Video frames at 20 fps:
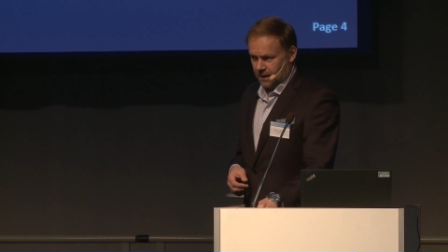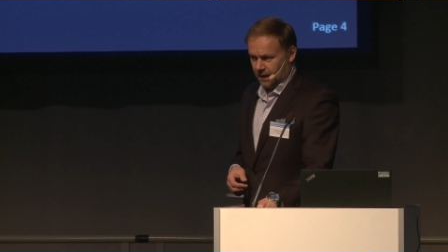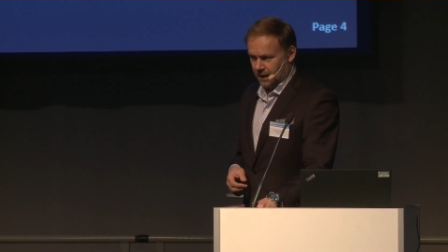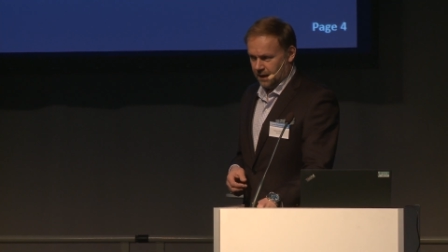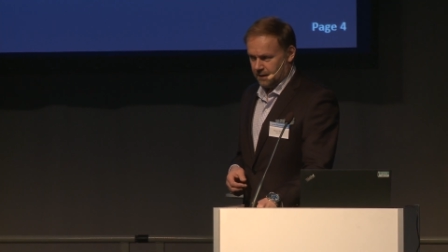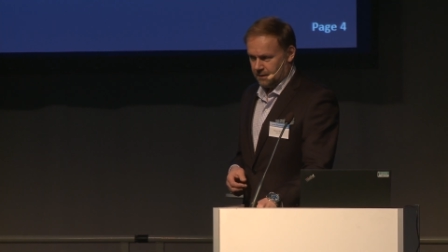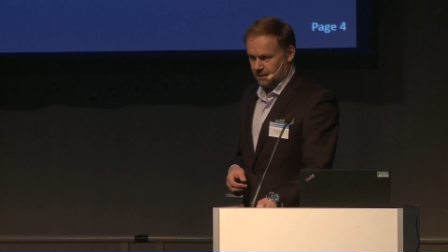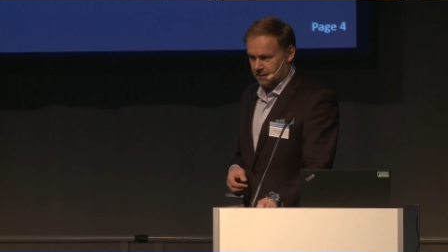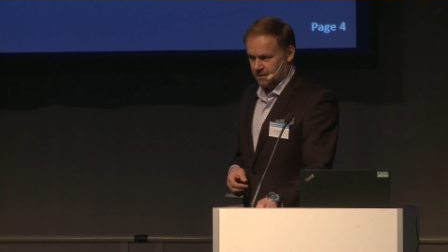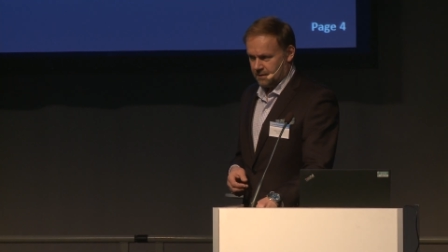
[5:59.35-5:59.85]

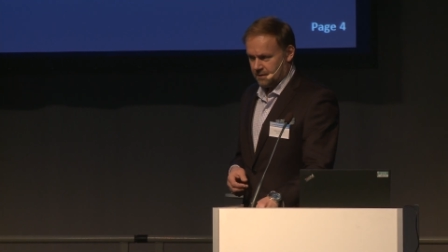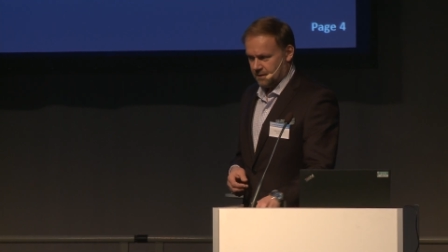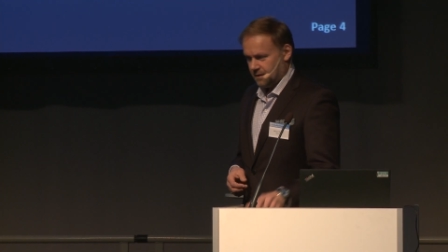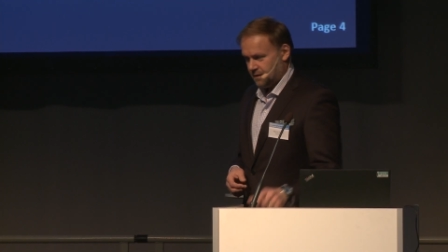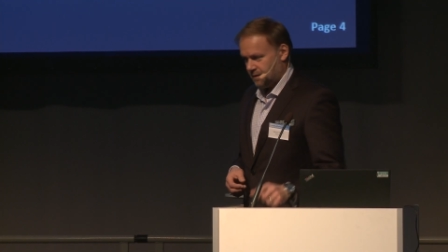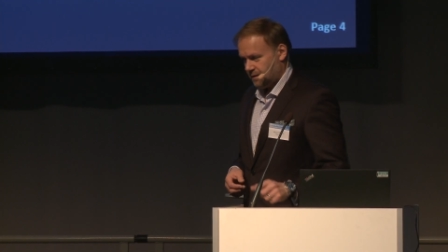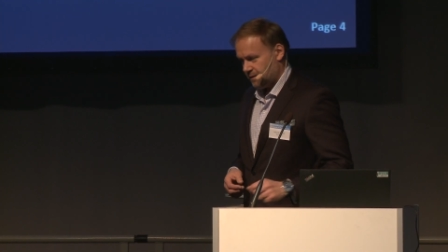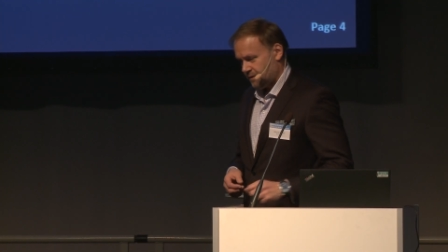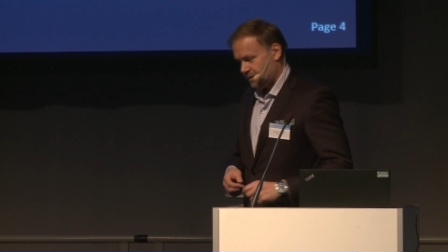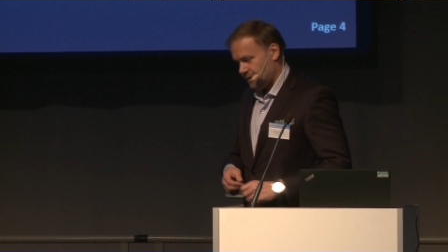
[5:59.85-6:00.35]
And
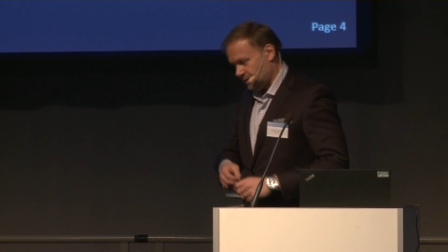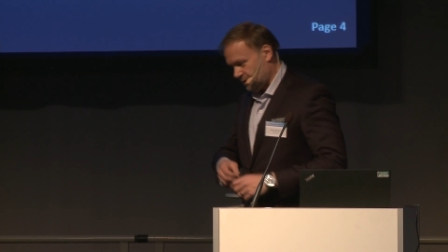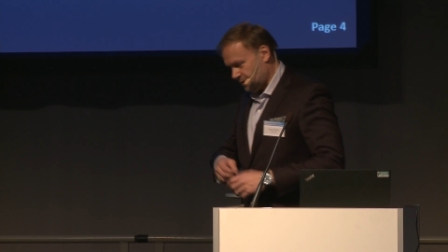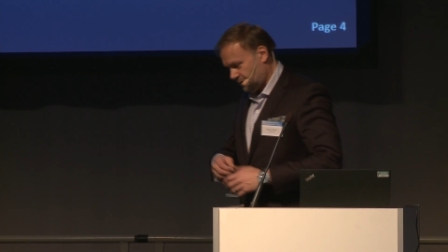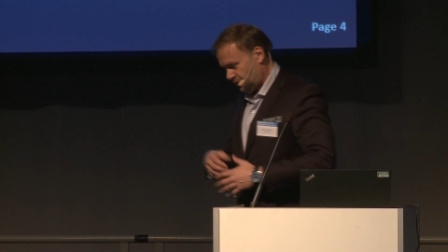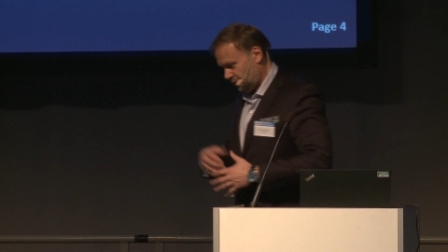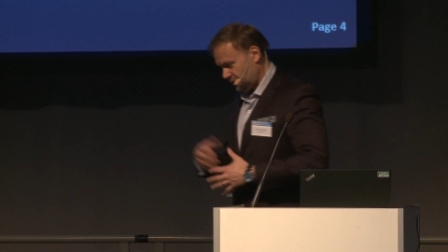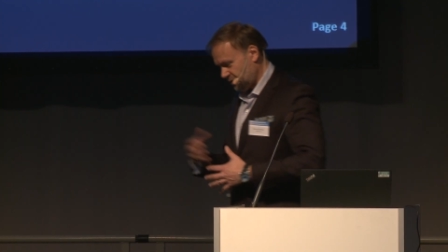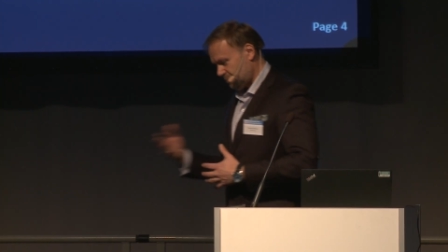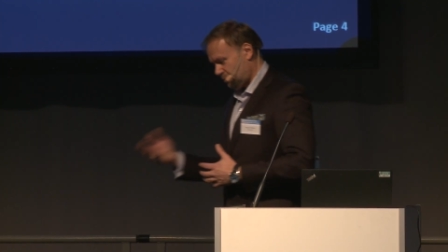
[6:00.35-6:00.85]
The
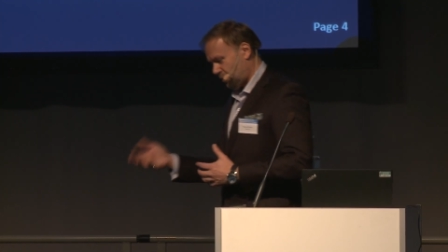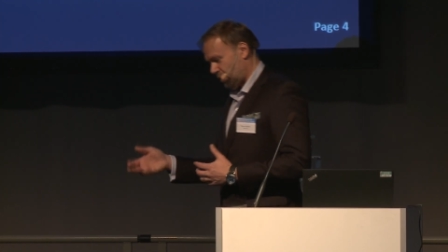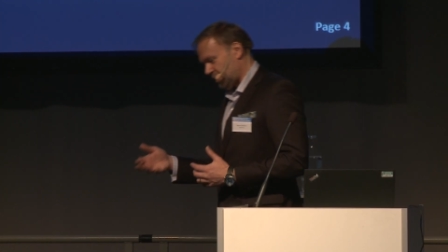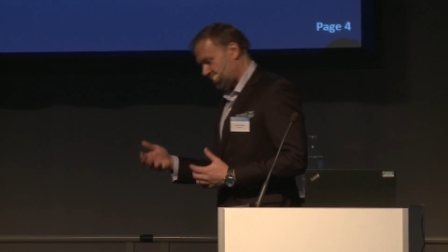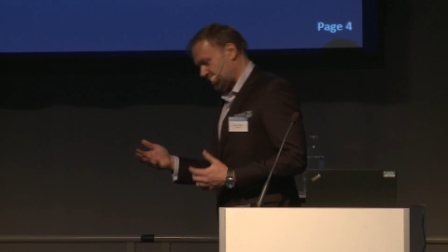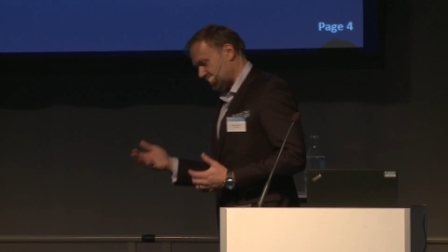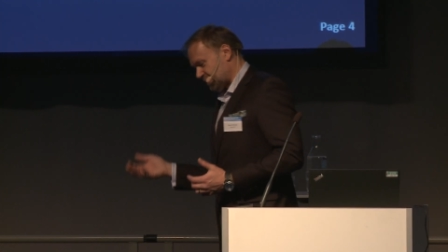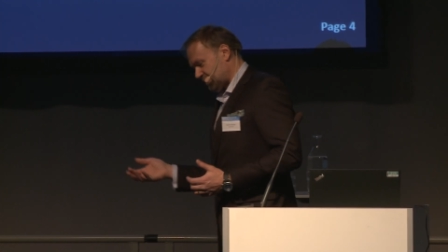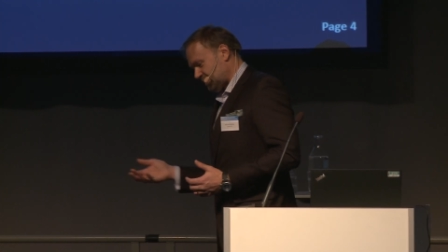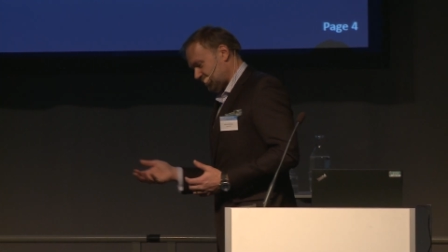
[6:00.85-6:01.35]
first
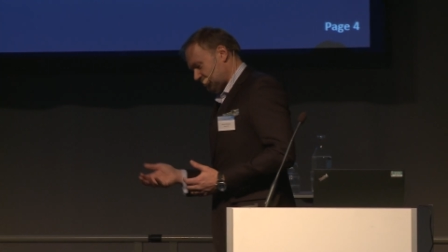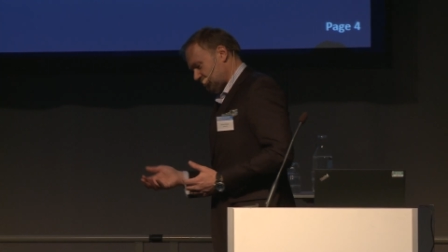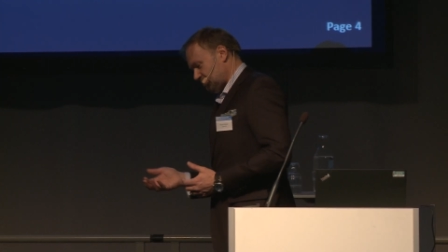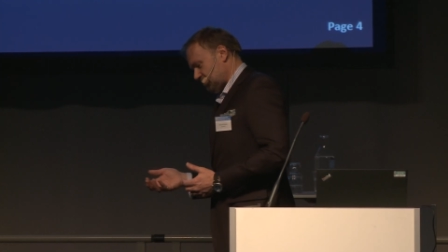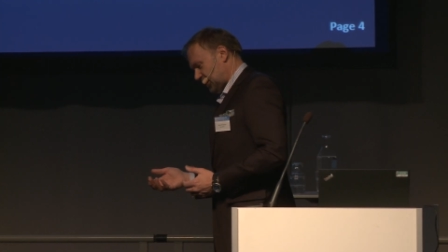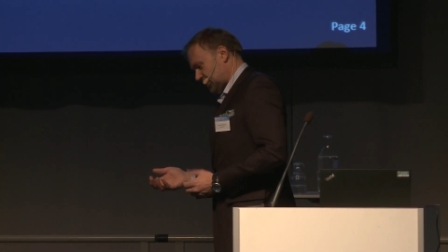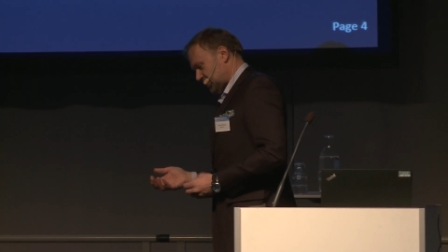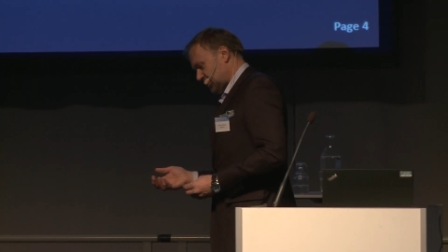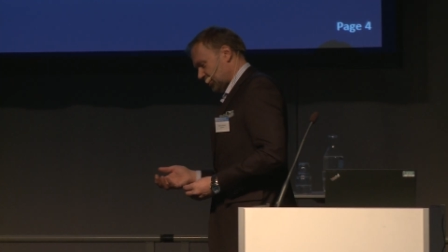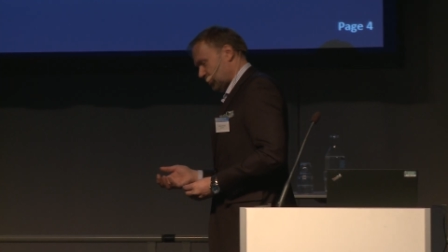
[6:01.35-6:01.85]
part is
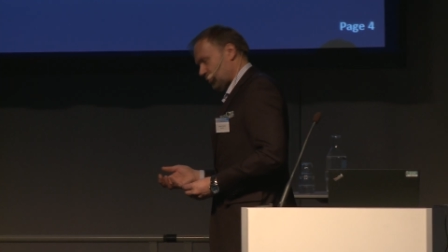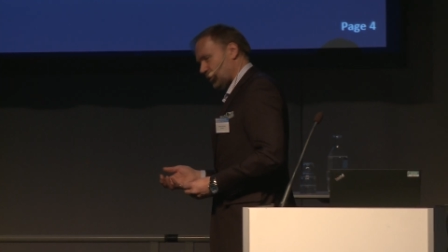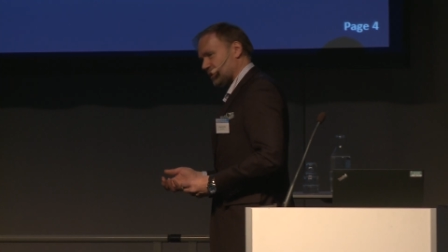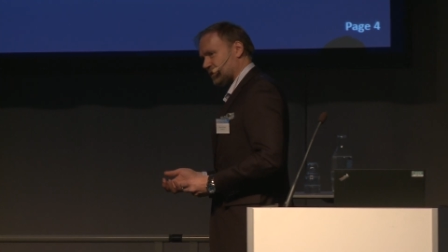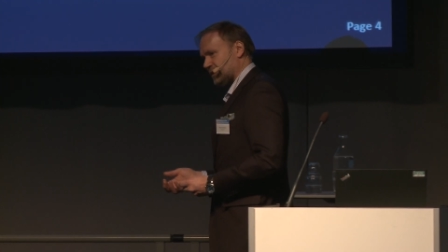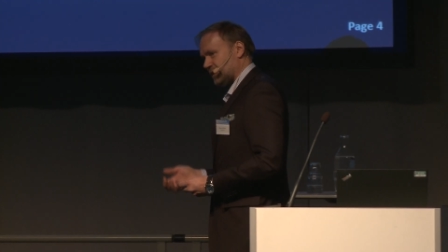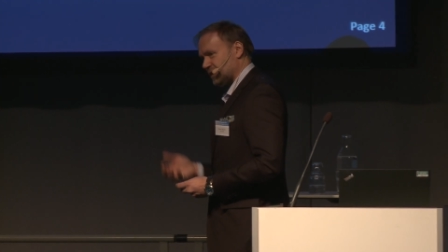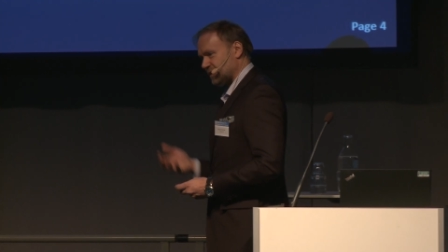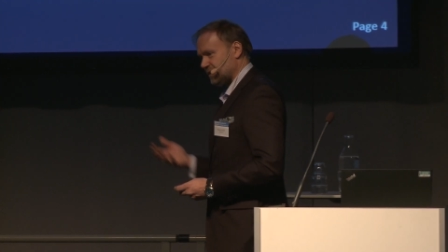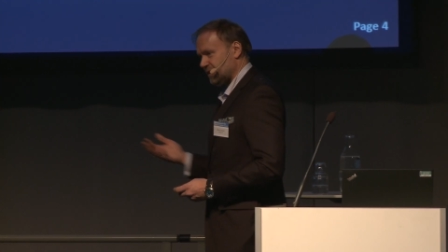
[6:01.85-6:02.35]
actually
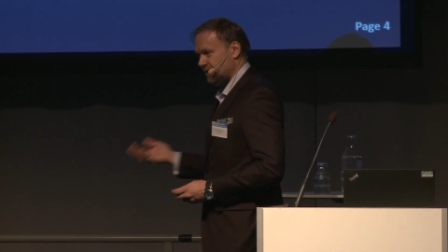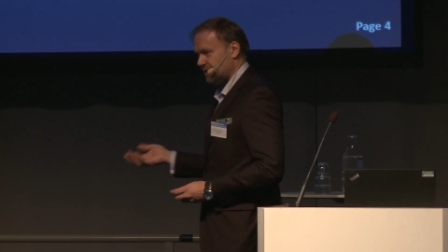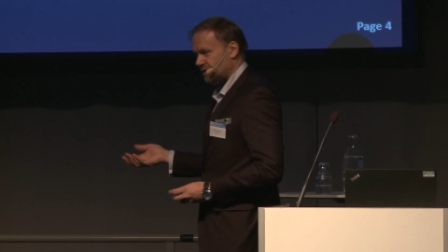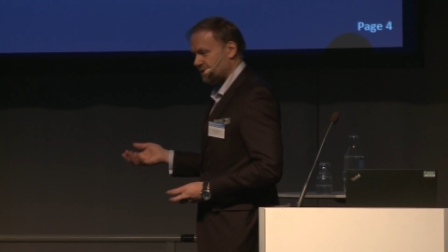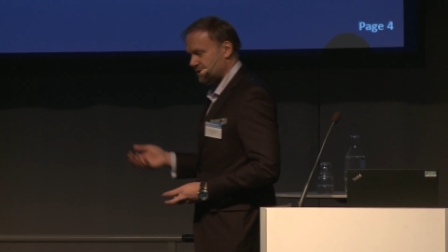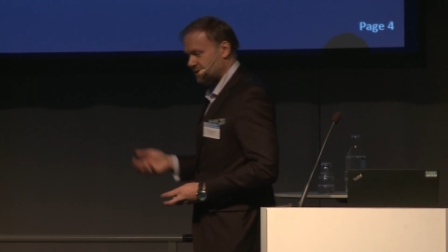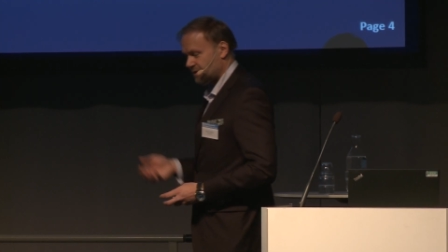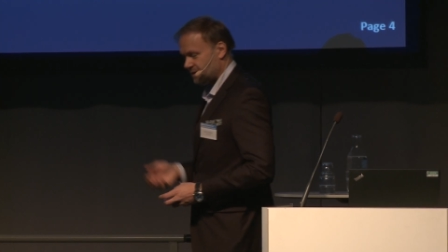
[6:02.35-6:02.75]
quite easy